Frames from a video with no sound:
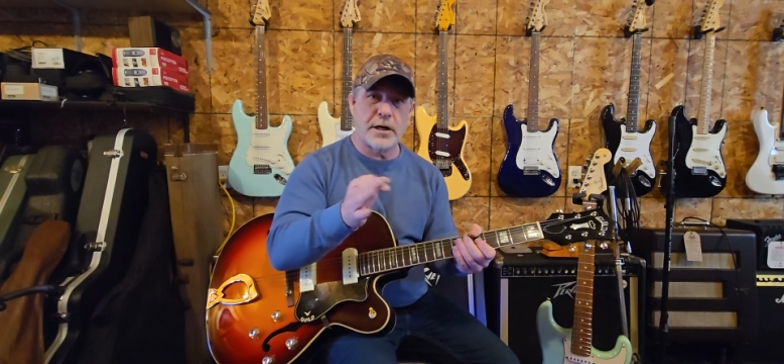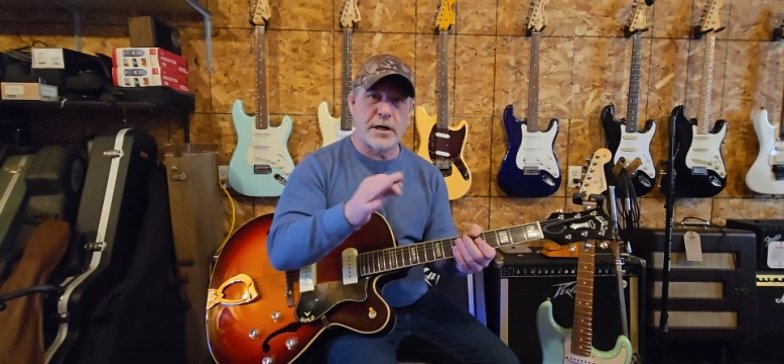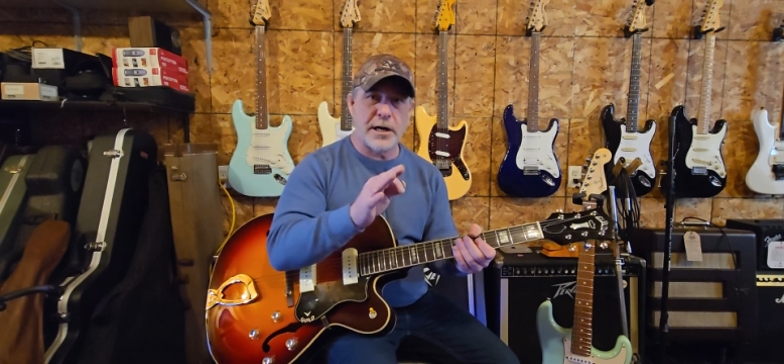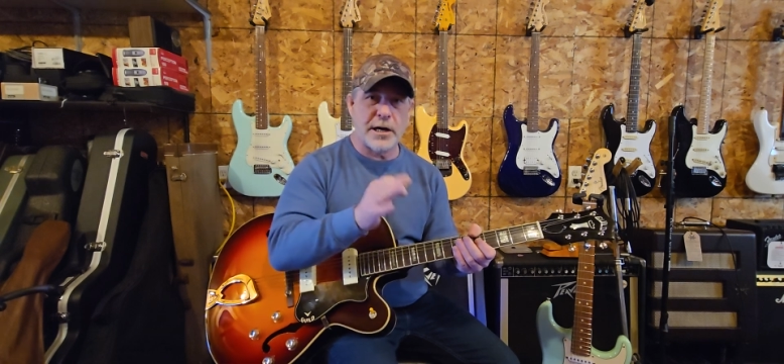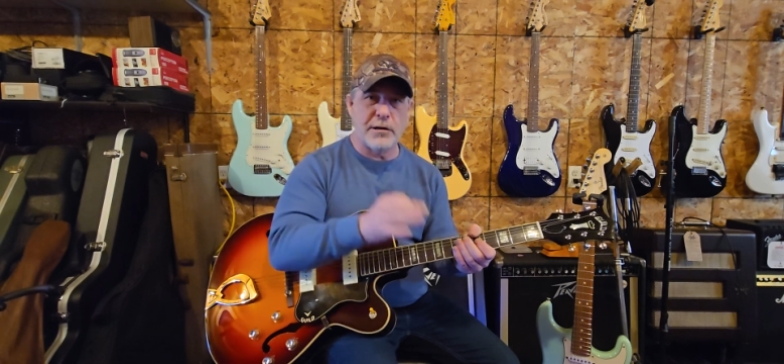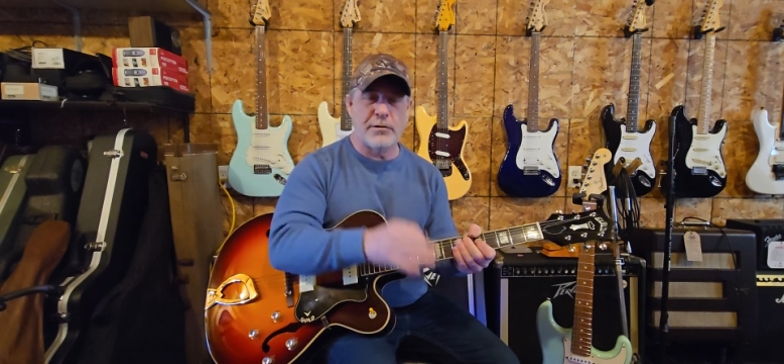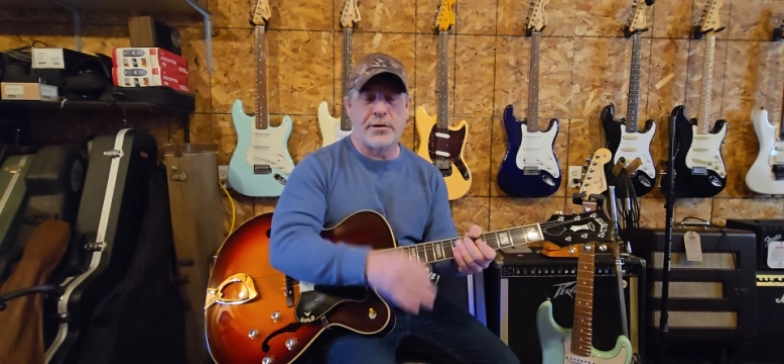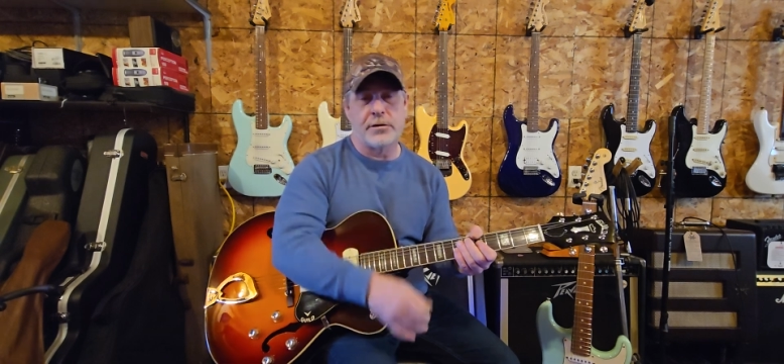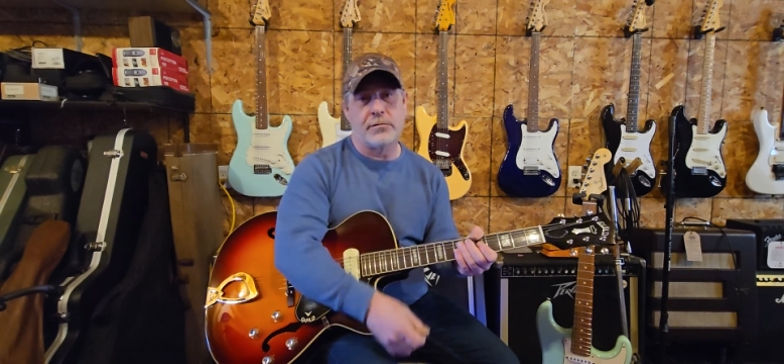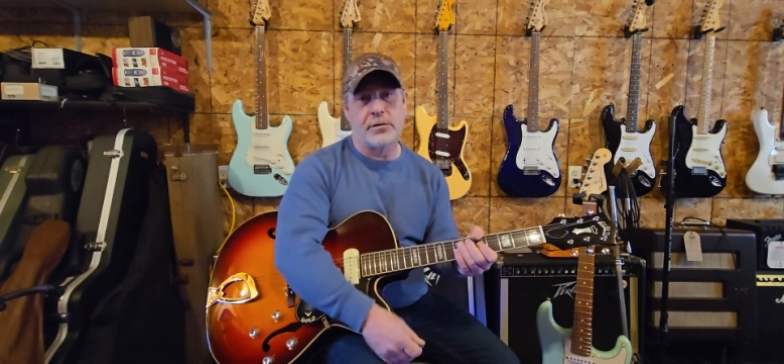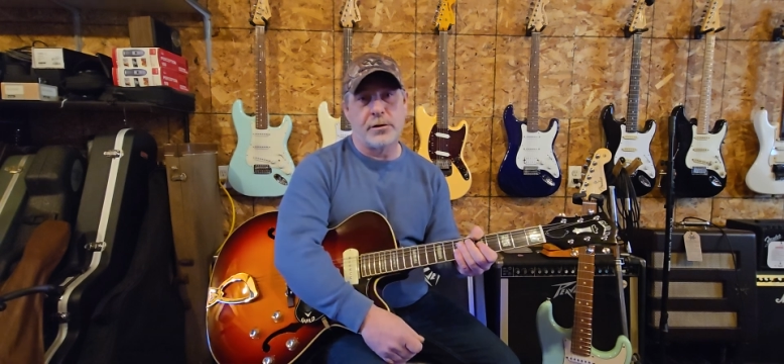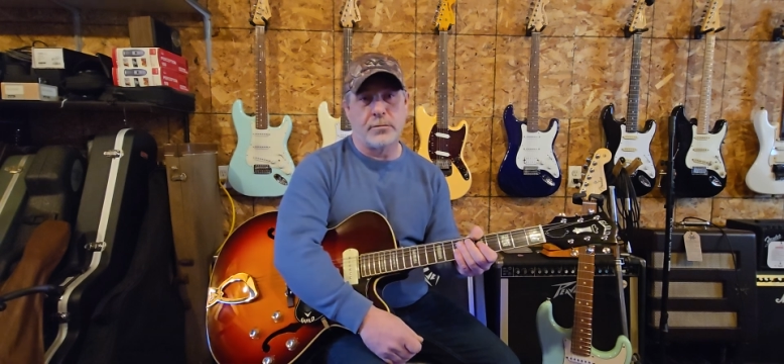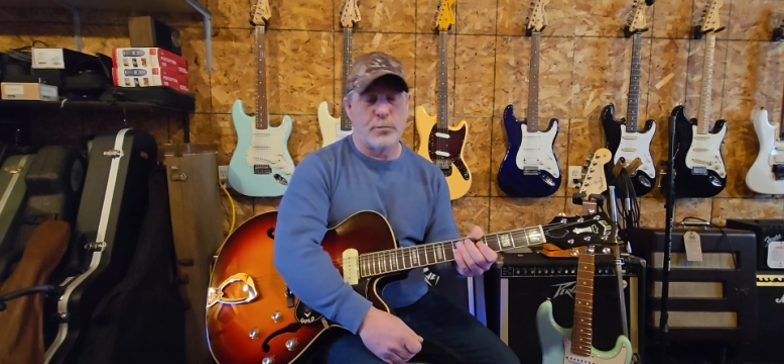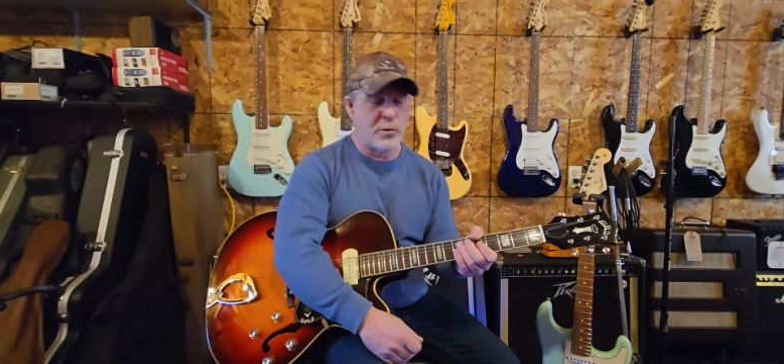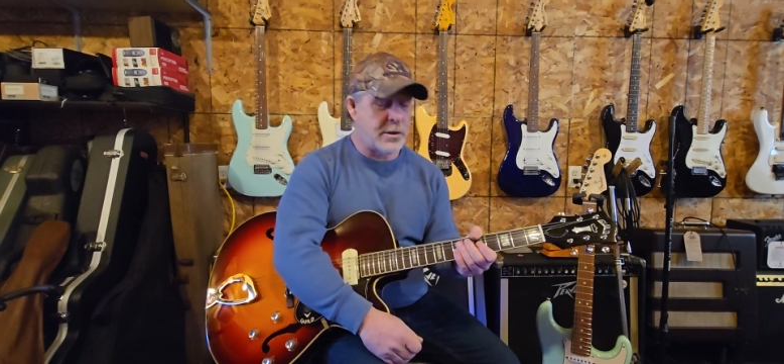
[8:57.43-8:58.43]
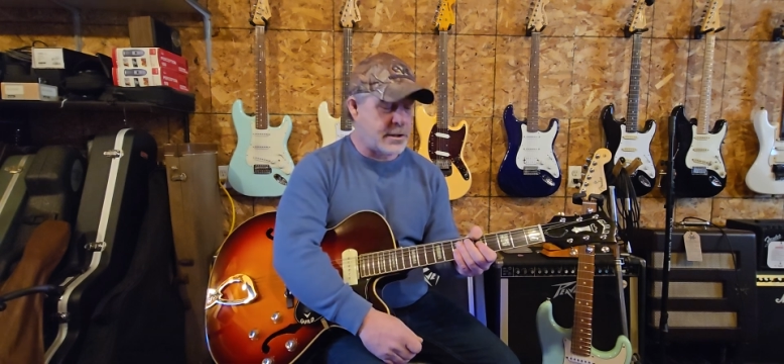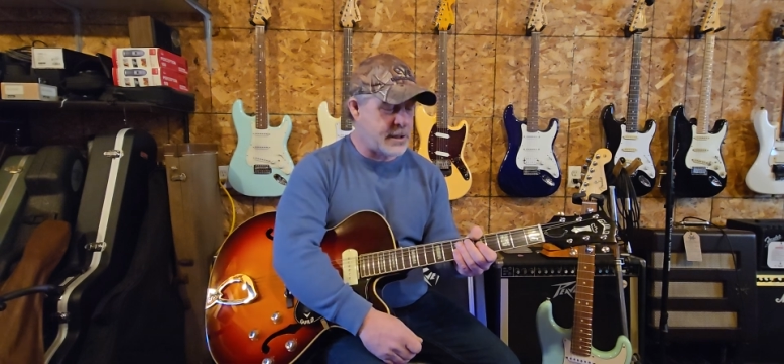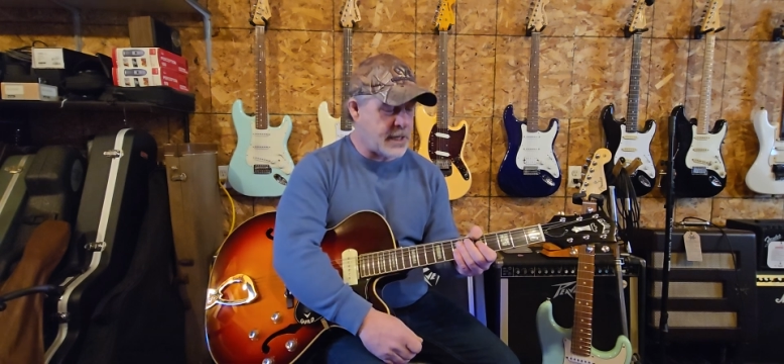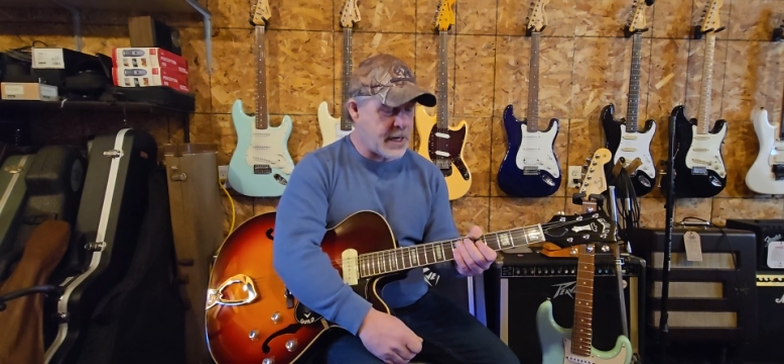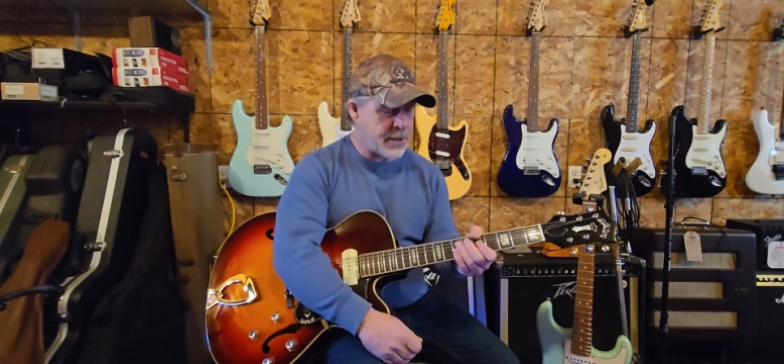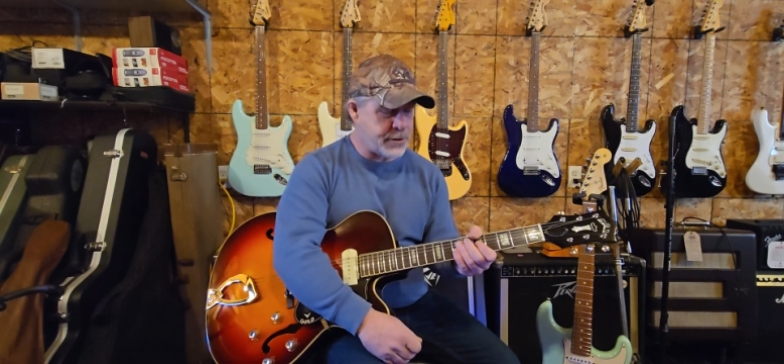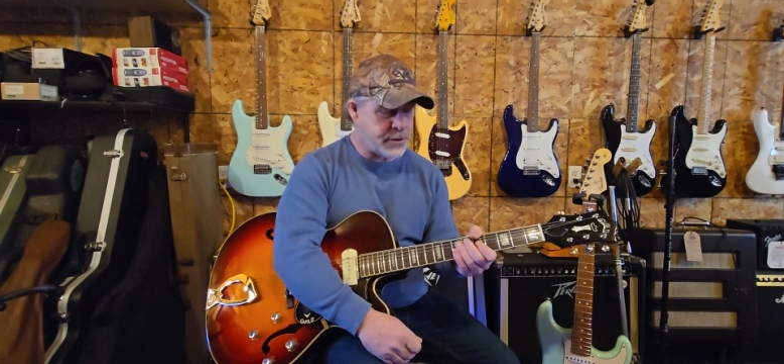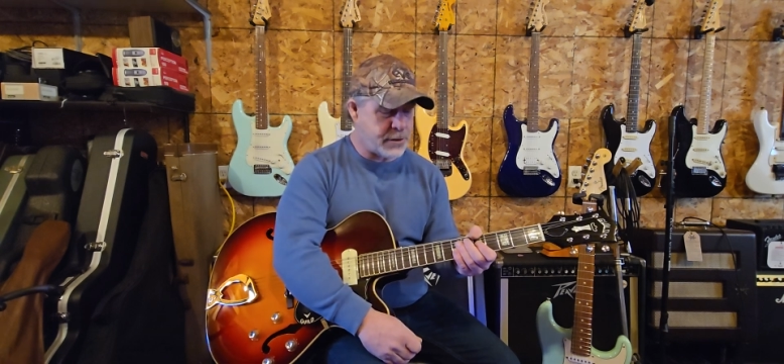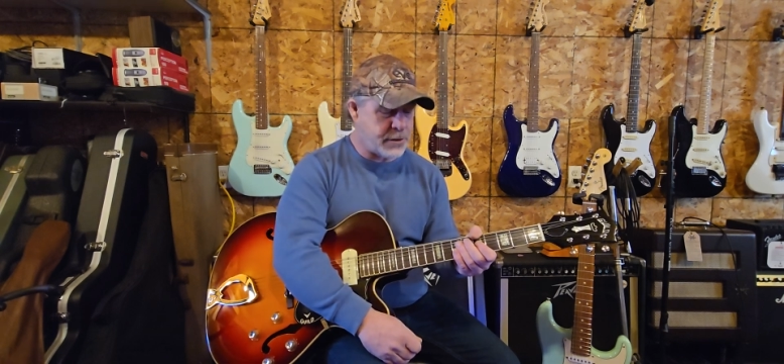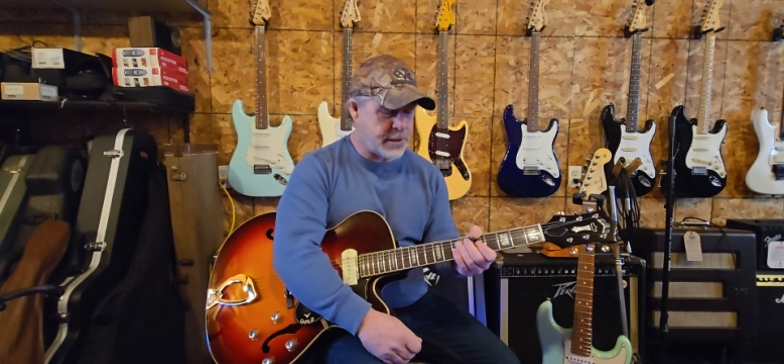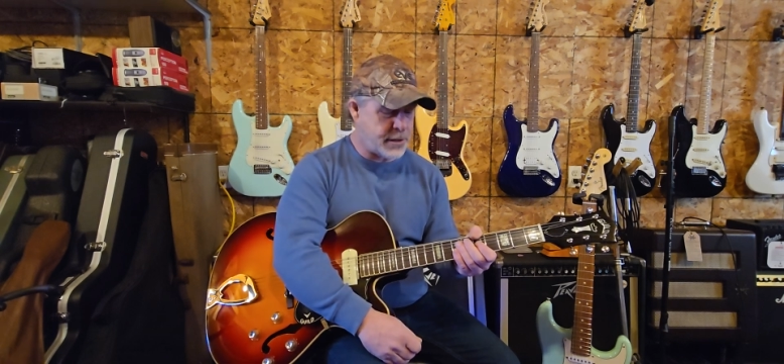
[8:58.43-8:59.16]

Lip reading: color and a little more tension,